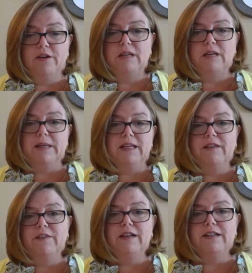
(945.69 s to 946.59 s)
Now, she had been
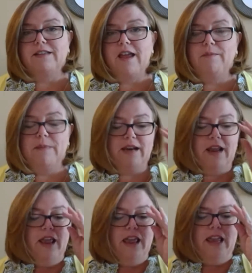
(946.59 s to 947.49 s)
given an assignment
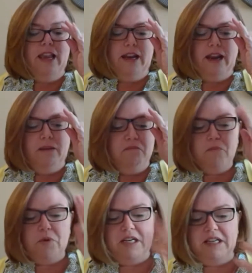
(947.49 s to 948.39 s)
in a
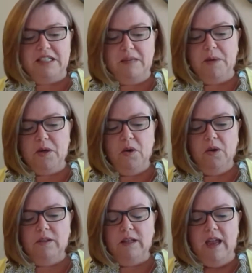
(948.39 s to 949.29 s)
pretty
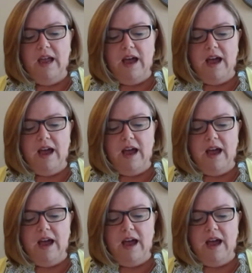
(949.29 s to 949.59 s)
typical